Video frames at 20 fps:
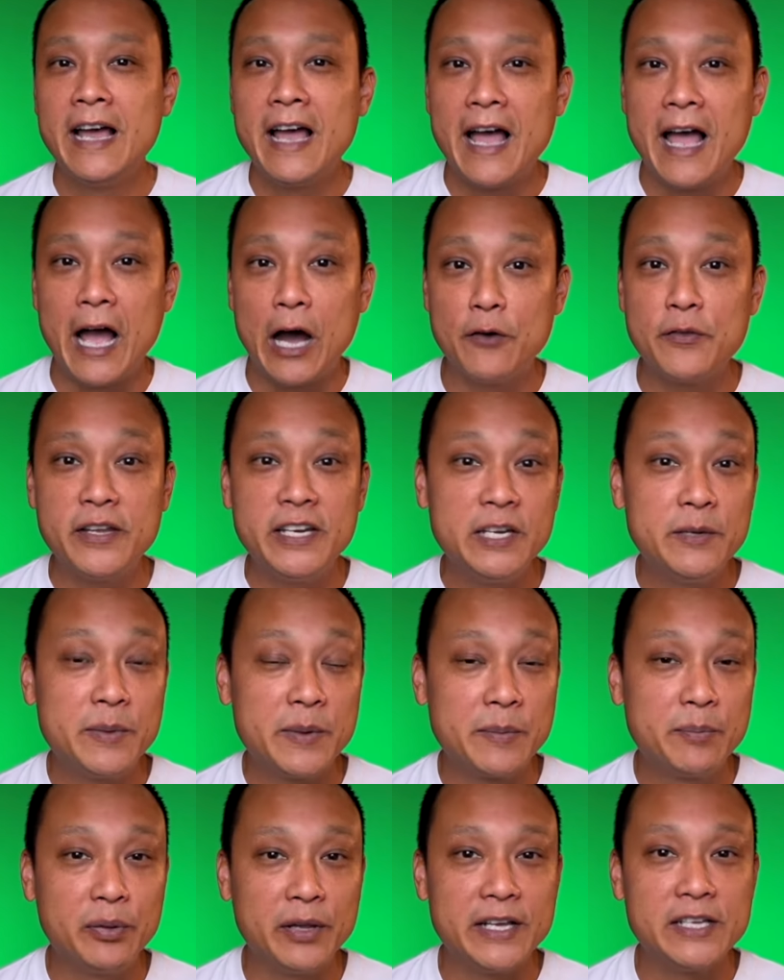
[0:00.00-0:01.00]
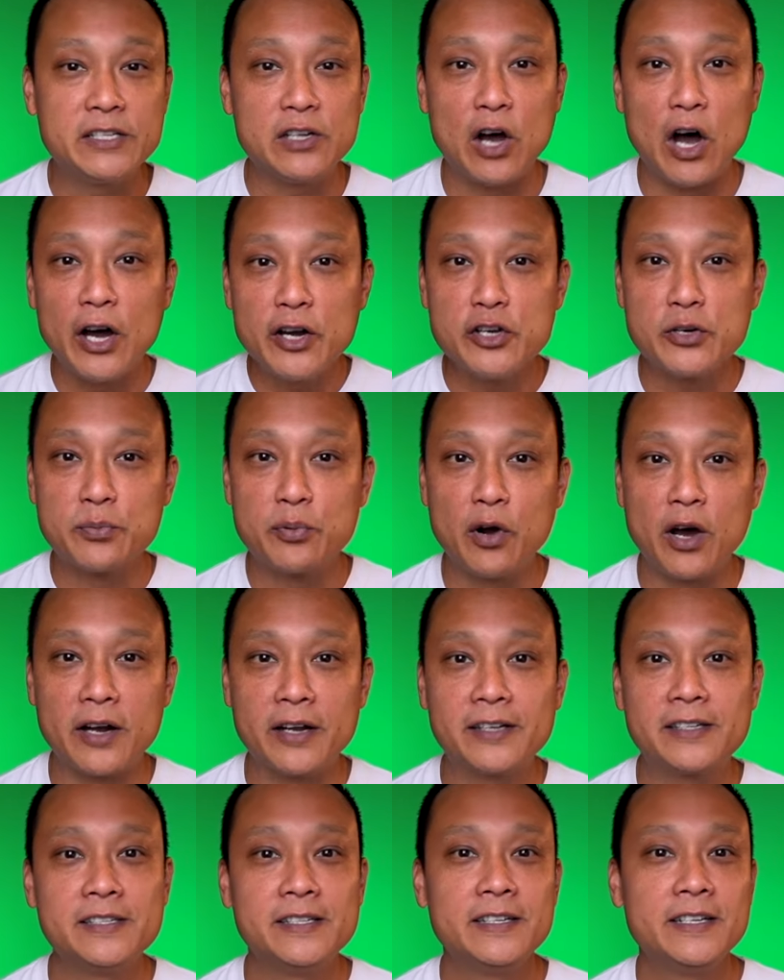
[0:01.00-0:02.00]
how they need to be placed on your
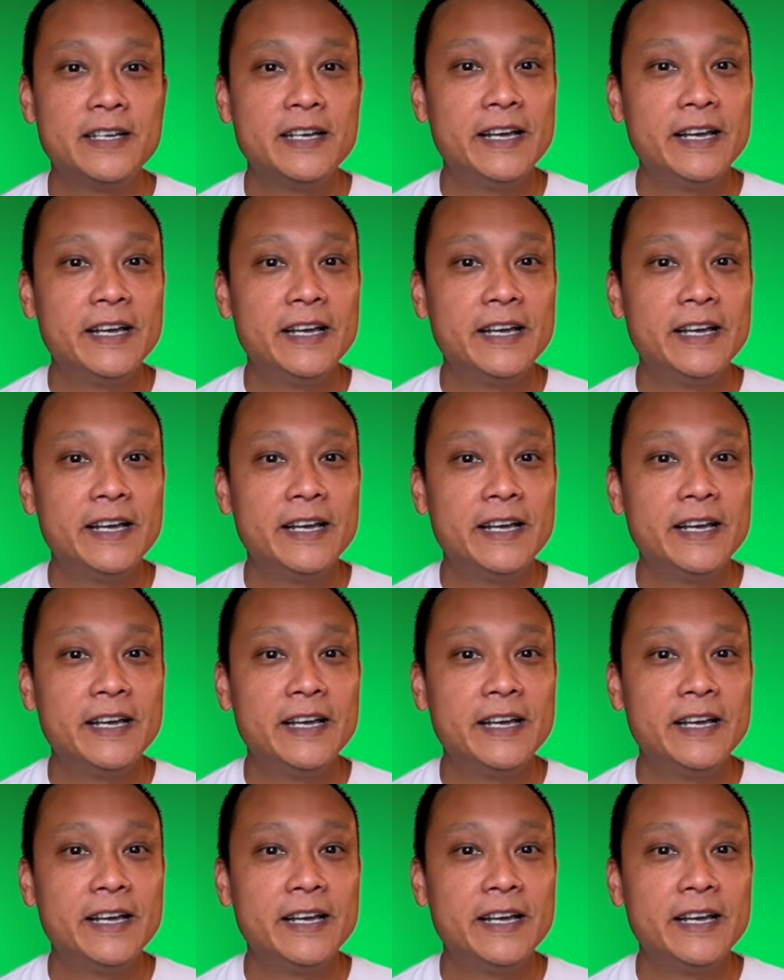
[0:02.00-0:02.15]
product,